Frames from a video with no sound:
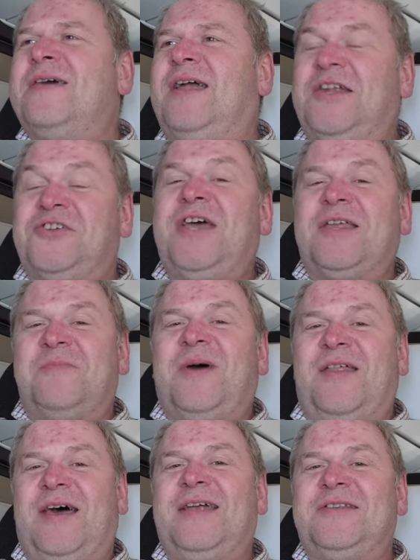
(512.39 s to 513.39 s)
And I'd shake them
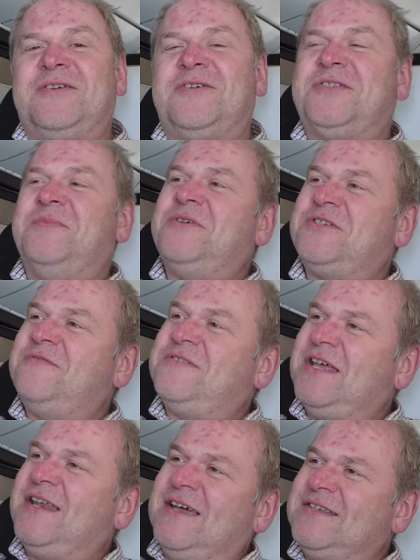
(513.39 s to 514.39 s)
by the hand because they must have
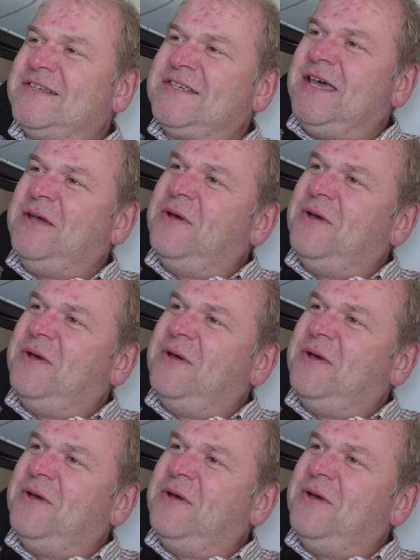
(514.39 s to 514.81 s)
said it, as I say,